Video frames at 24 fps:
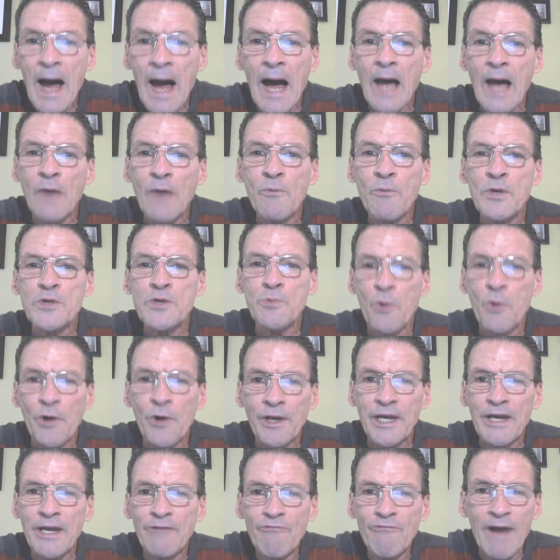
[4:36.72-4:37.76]
I was
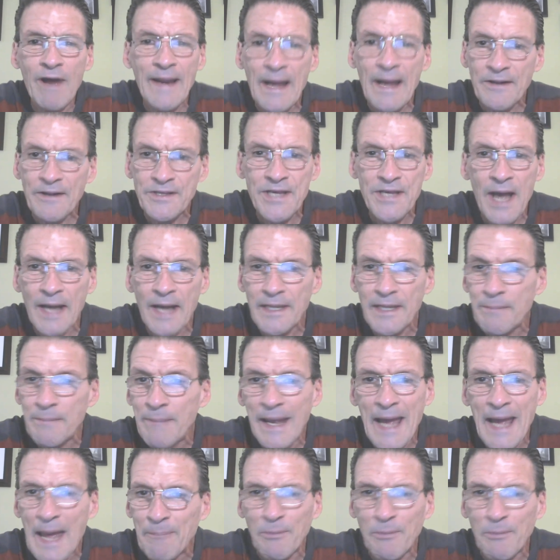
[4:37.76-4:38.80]
working right outside the
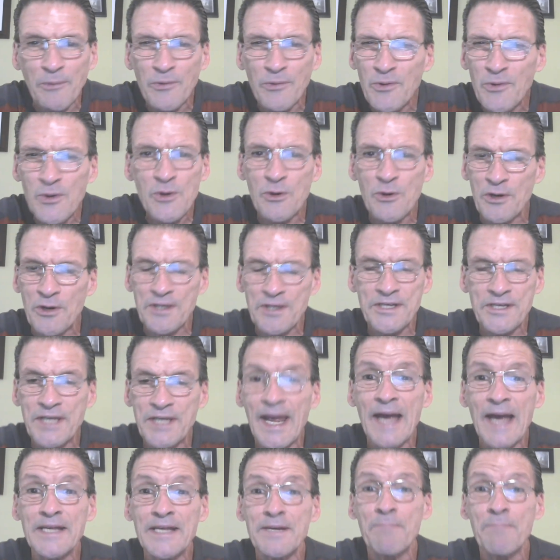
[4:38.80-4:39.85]
Bee Apple, New York
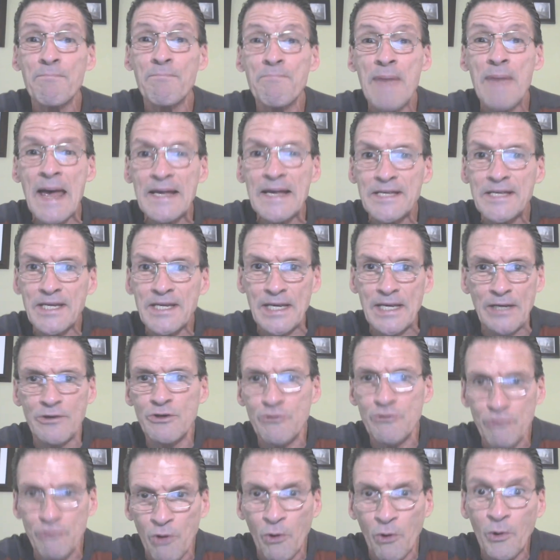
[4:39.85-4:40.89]
City, as a pest
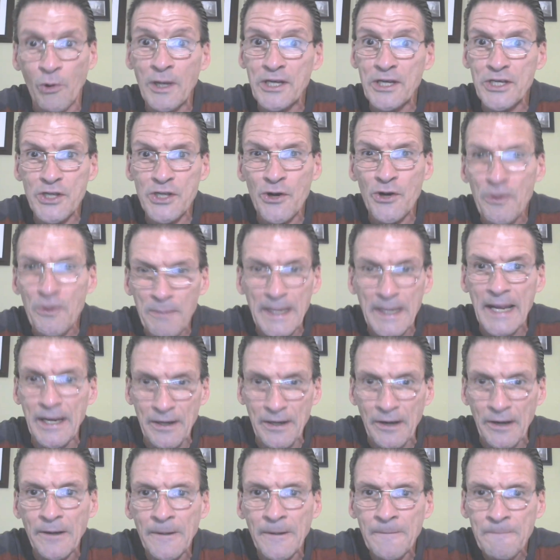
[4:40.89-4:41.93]
control
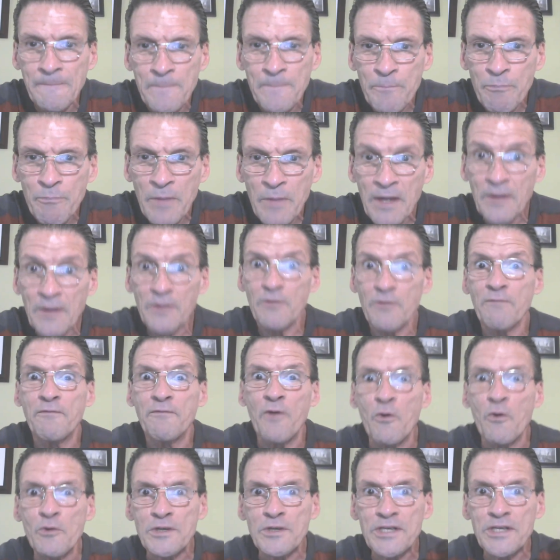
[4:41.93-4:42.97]
exterminator. The
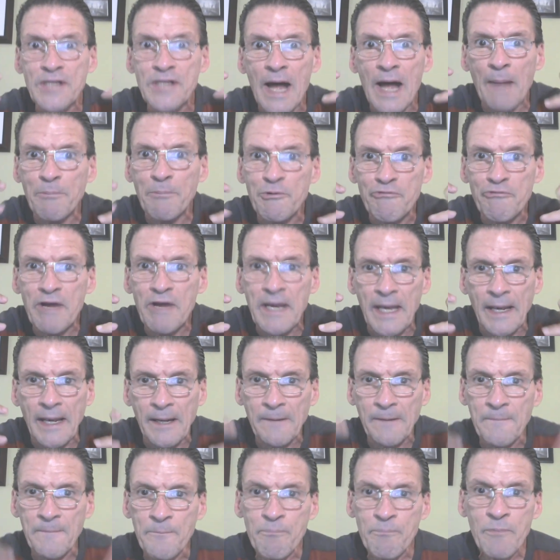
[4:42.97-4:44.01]
phone stopped
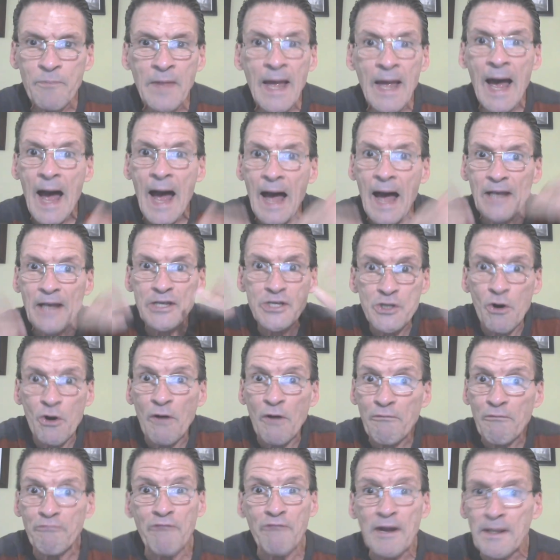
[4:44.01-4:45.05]
ringing. I saw
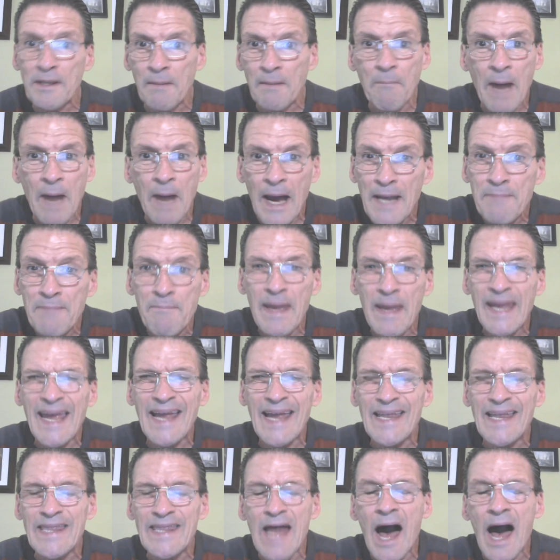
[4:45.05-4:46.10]
a friend of mine
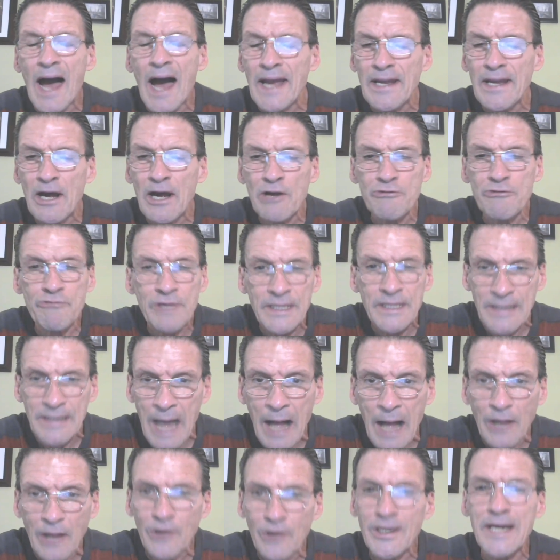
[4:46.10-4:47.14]
making
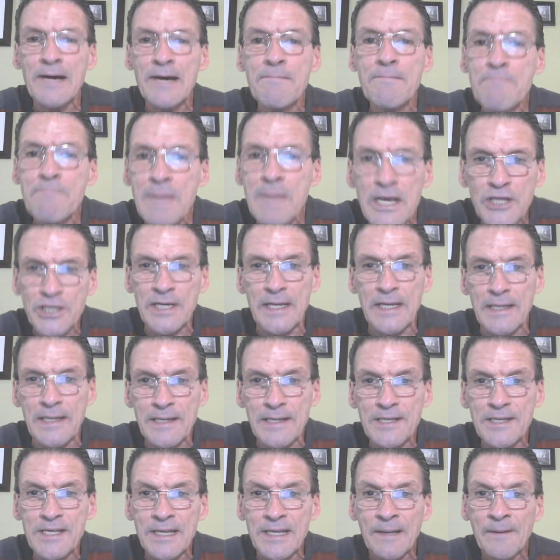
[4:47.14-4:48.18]
$900
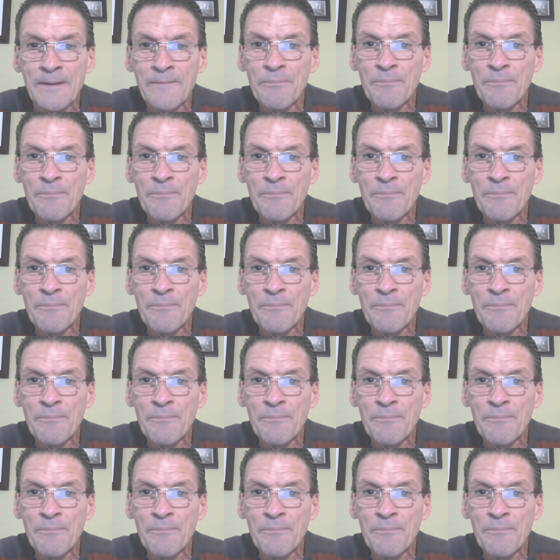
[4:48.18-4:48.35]
commissions